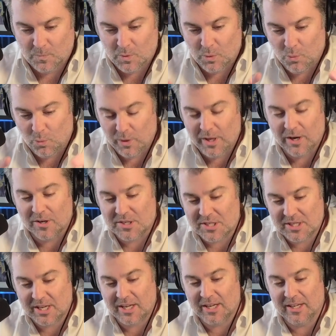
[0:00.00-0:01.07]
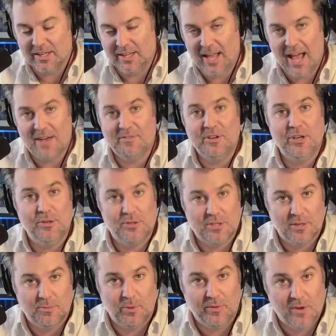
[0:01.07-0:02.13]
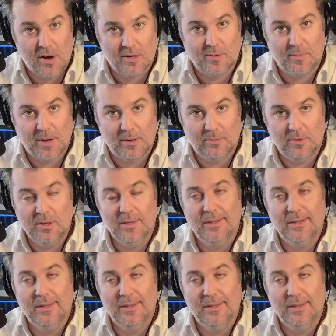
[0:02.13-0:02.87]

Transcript: we are seeing Gavin Newsom. We've talked about